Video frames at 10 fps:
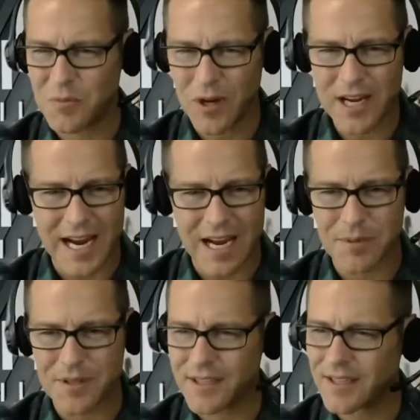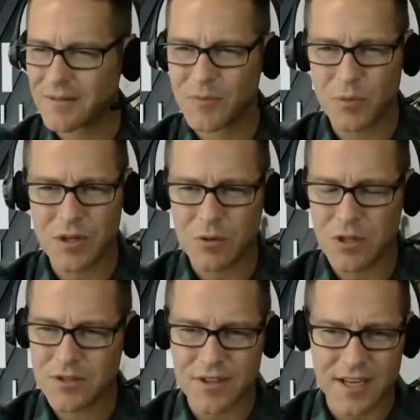What happened there? What's
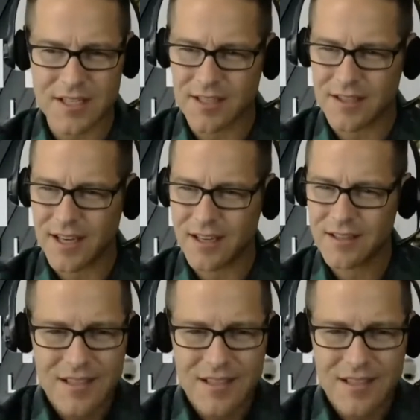your thoughts on that?